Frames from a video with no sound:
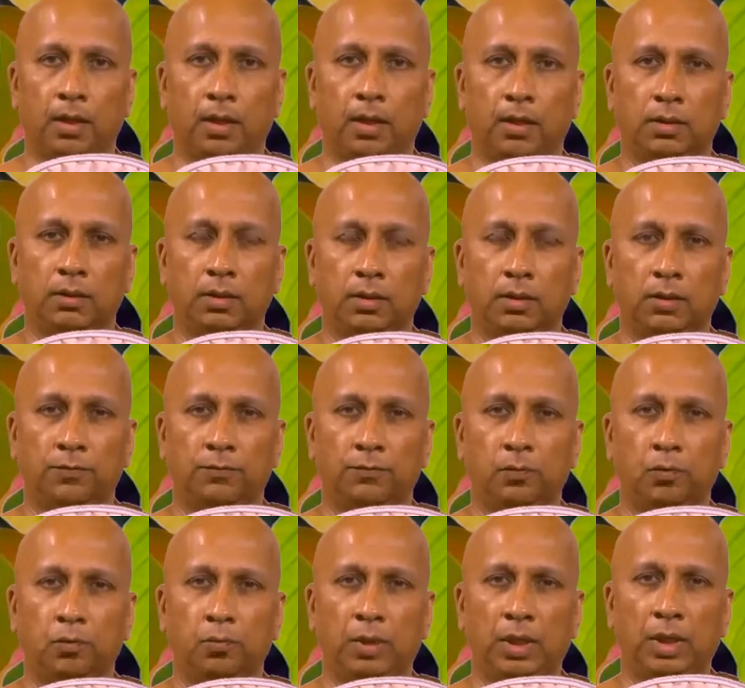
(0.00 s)
And then if
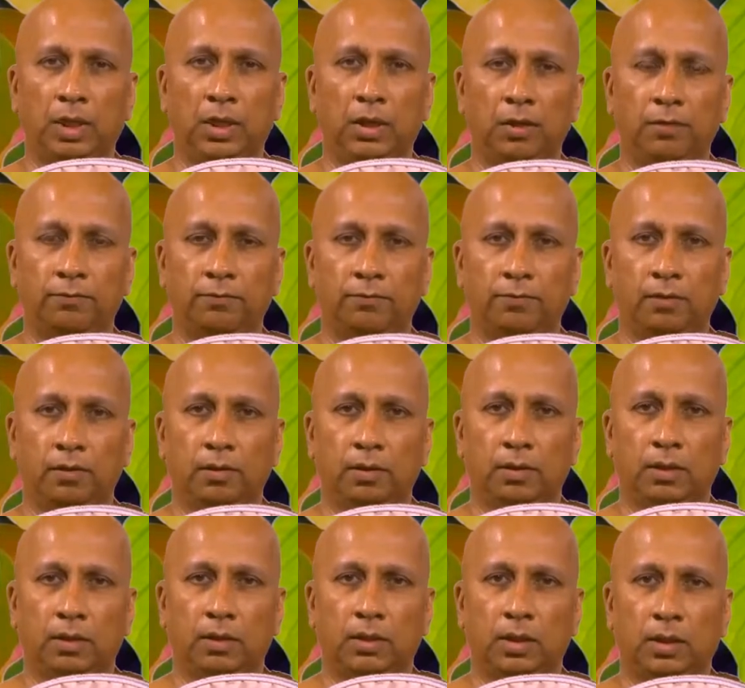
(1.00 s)
you believe
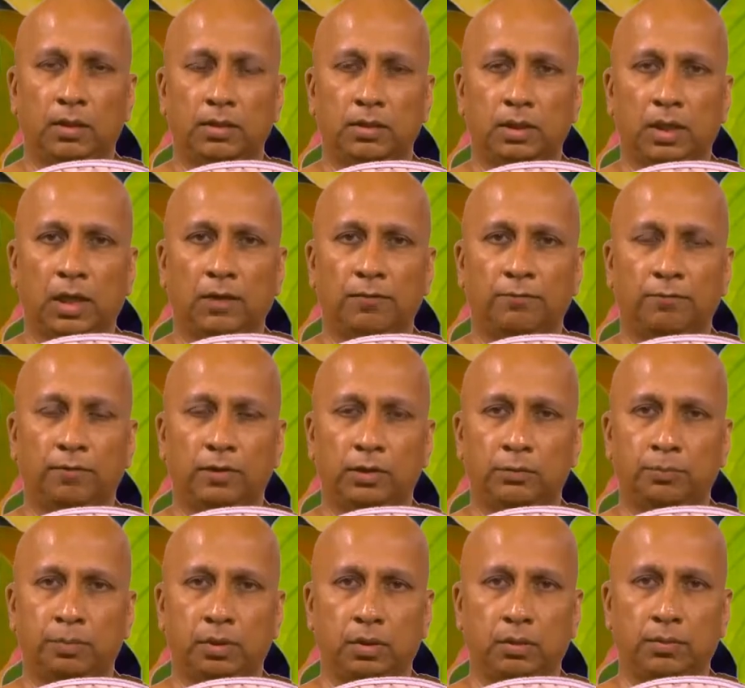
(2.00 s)
that life
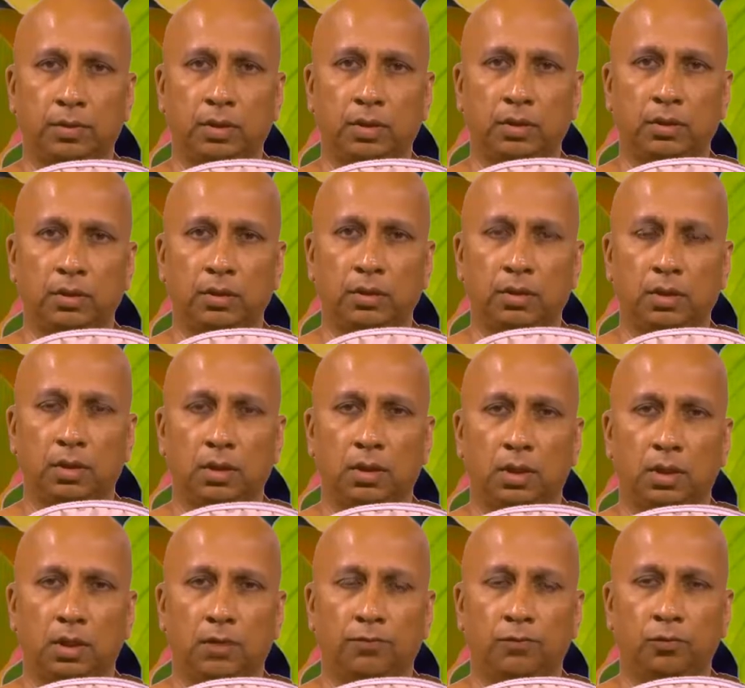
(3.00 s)
is permanent,
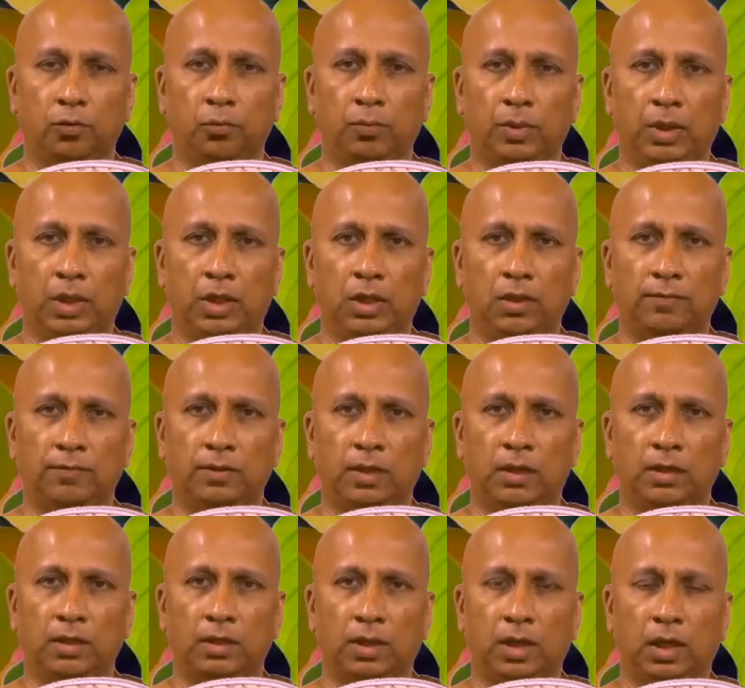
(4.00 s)
if you believe
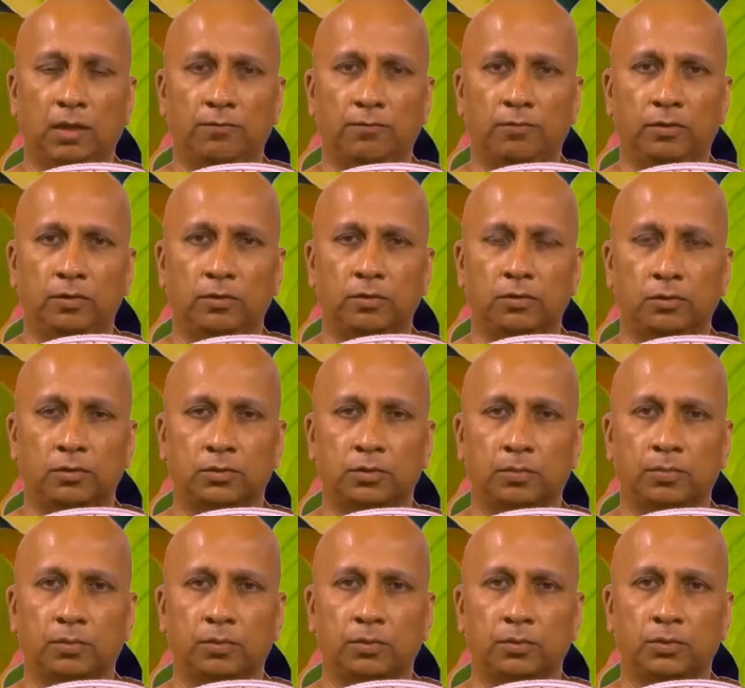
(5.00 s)
that life is not
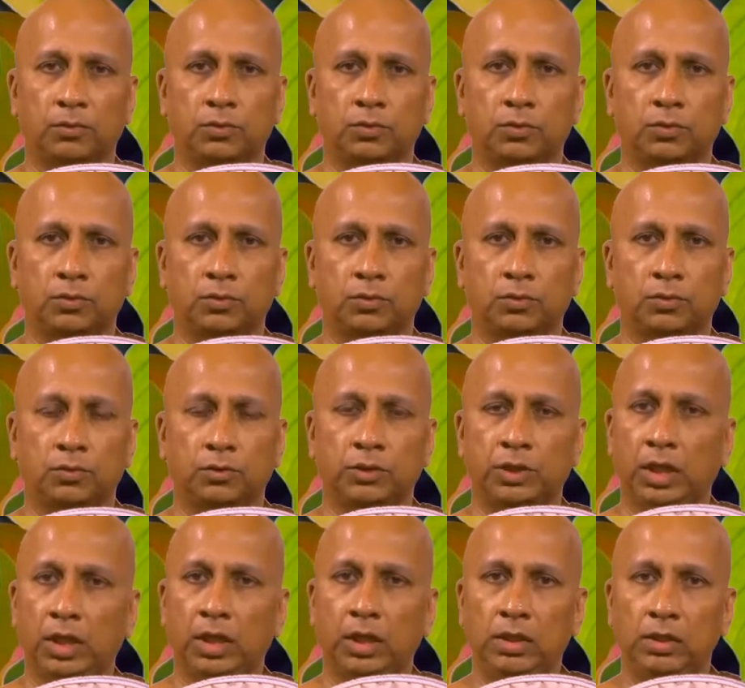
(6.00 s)
supposed to
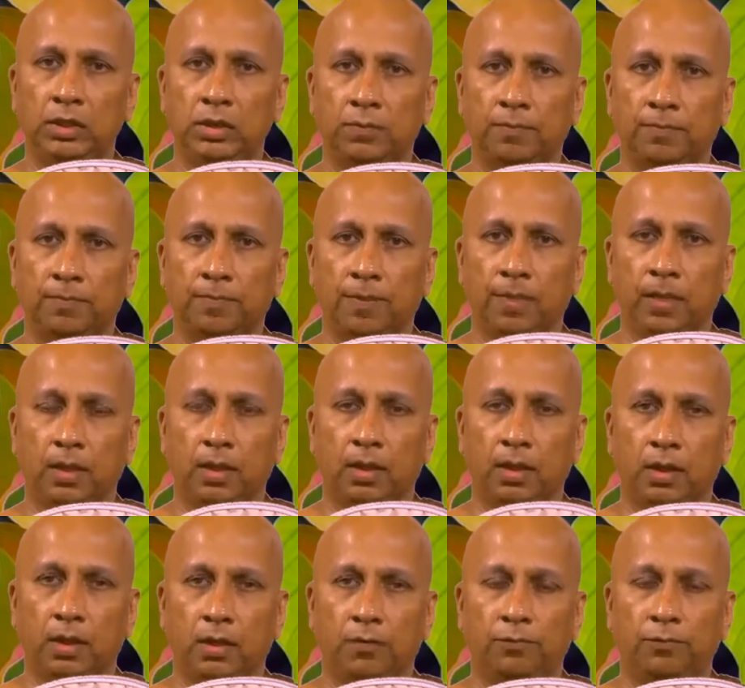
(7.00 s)
change,
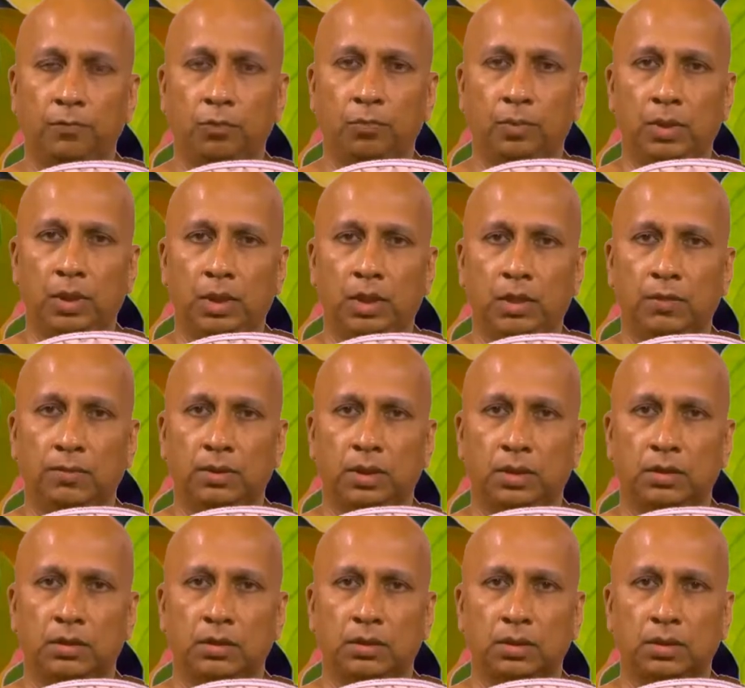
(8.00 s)
if you believe
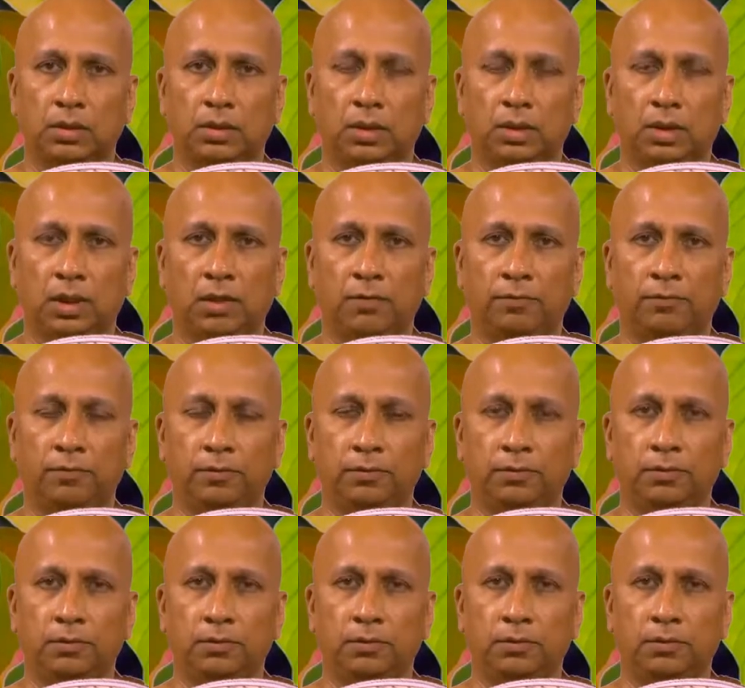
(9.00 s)
that life
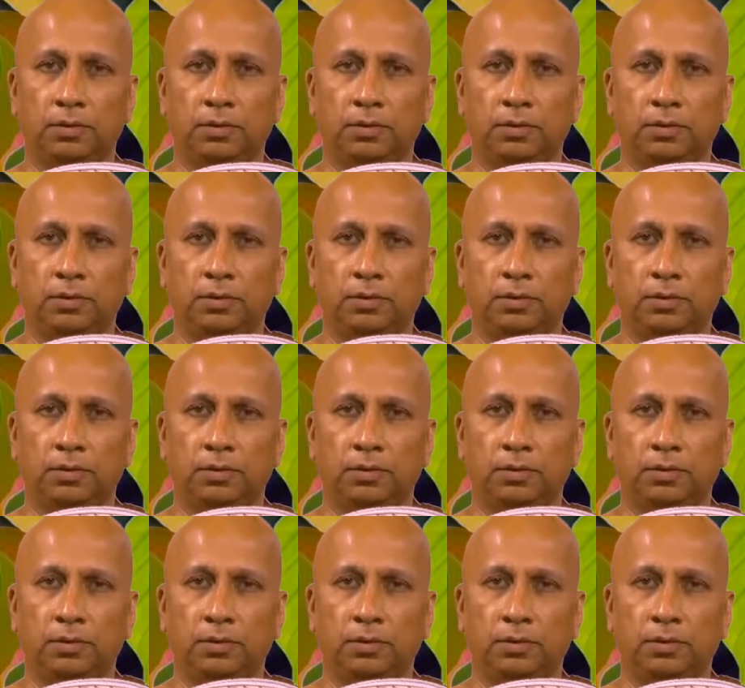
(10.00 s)
is